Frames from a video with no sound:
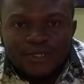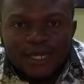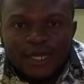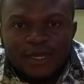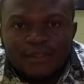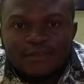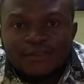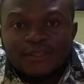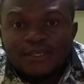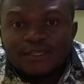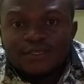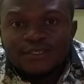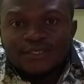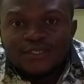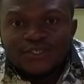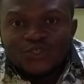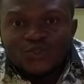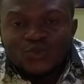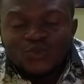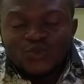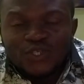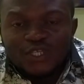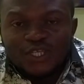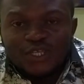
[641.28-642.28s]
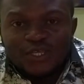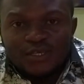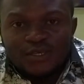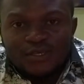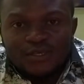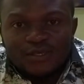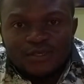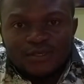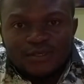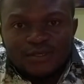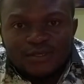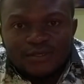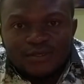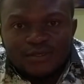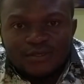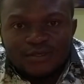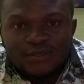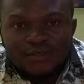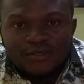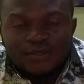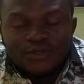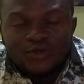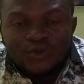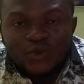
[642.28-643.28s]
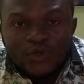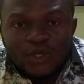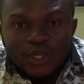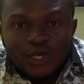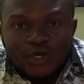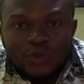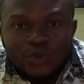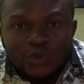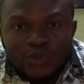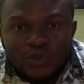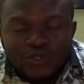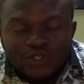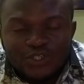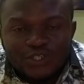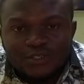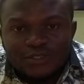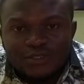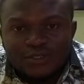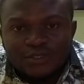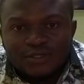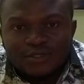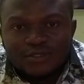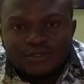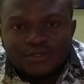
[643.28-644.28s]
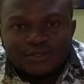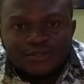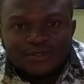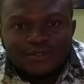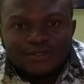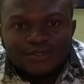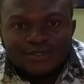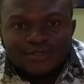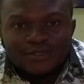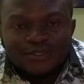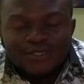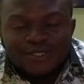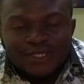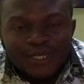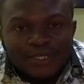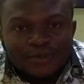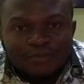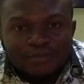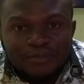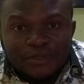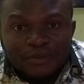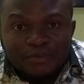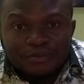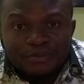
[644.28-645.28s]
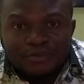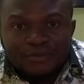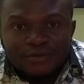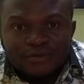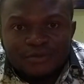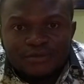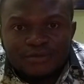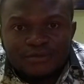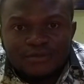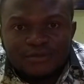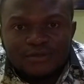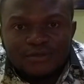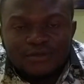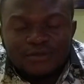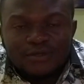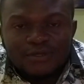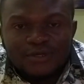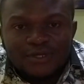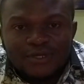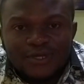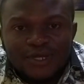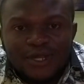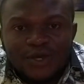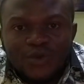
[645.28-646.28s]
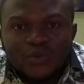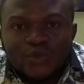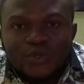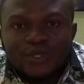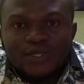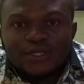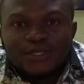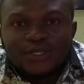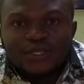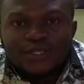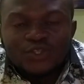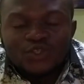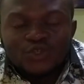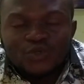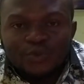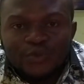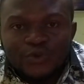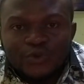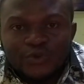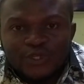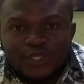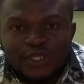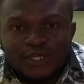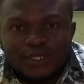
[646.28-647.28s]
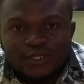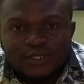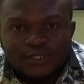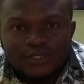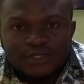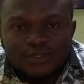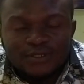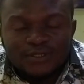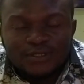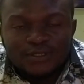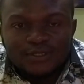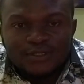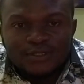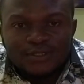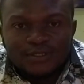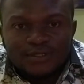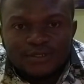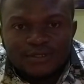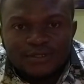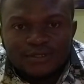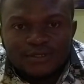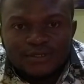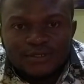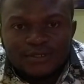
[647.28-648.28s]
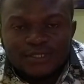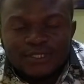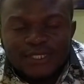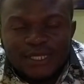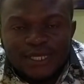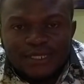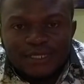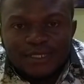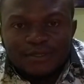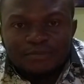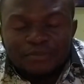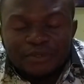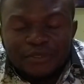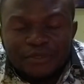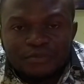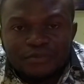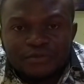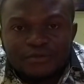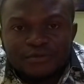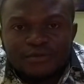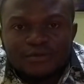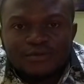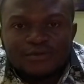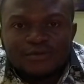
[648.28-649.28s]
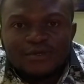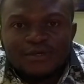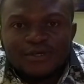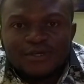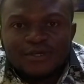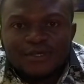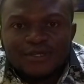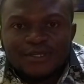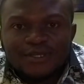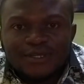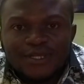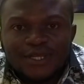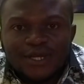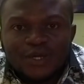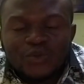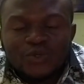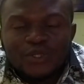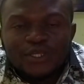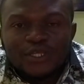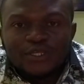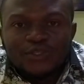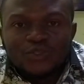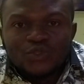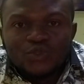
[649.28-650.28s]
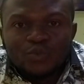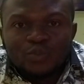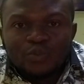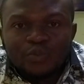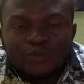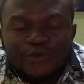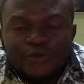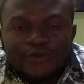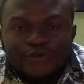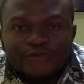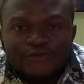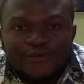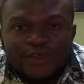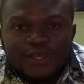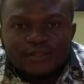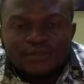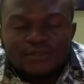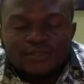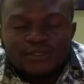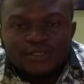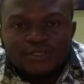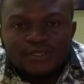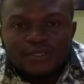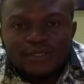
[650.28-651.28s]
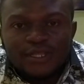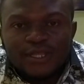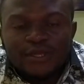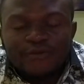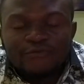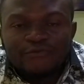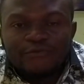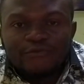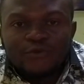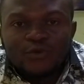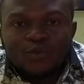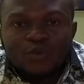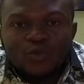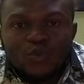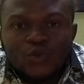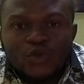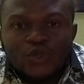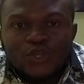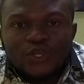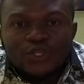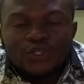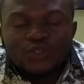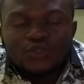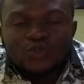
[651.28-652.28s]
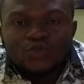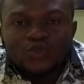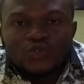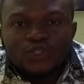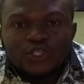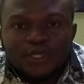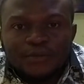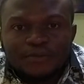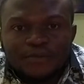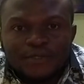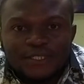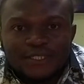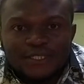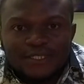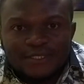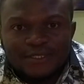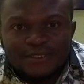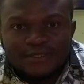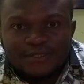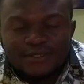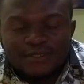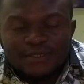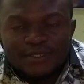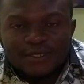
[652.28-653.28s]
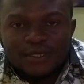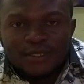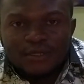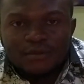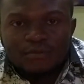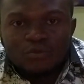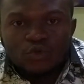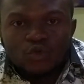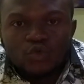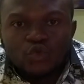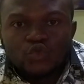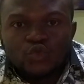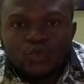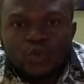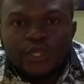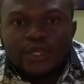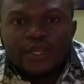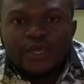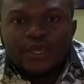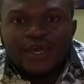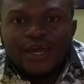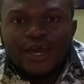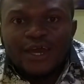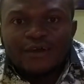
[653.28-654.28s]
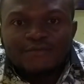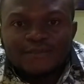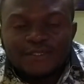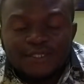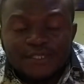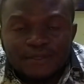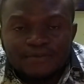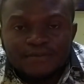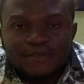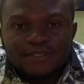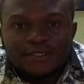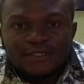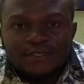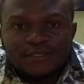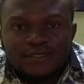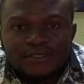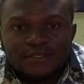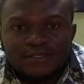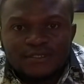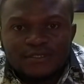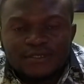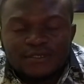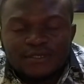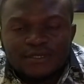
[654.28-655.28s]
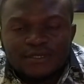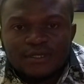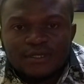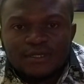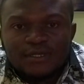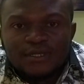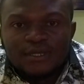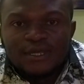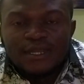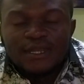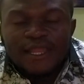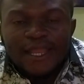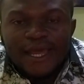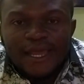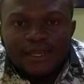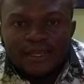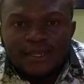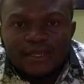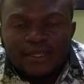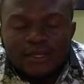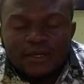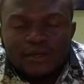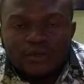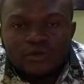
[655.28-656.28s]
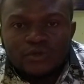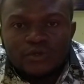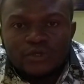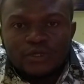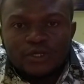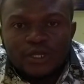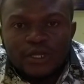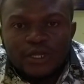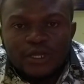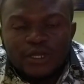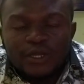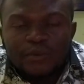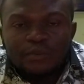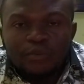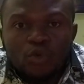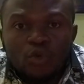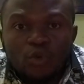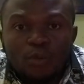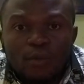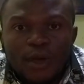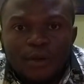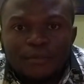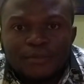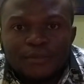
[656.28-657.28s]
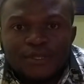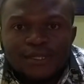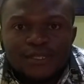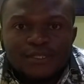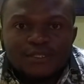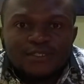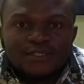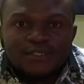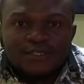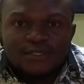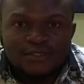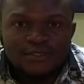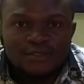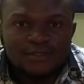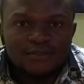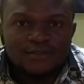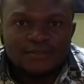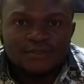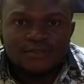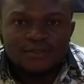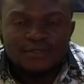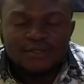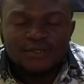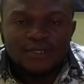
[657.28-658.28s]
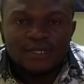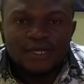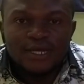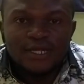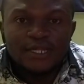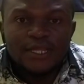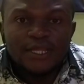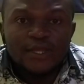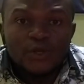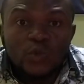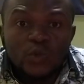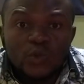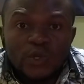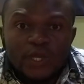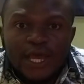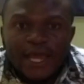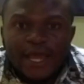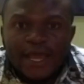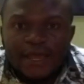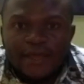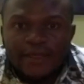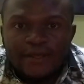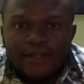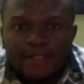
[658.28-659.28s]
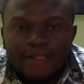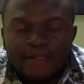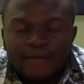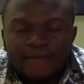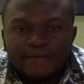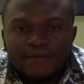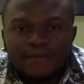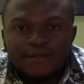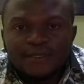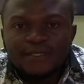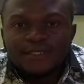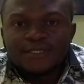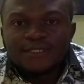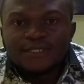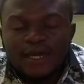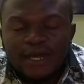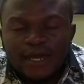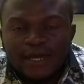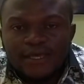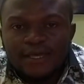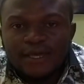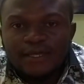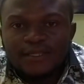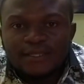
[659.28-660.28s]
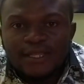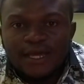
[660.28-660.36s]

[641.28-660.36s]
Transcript: And this is to say, in other words, these are the people that we need to protect. These are the people that we need to prevent them from going to sepsis. Because when they have sepsis, the likelihood, the probability that they will die is higher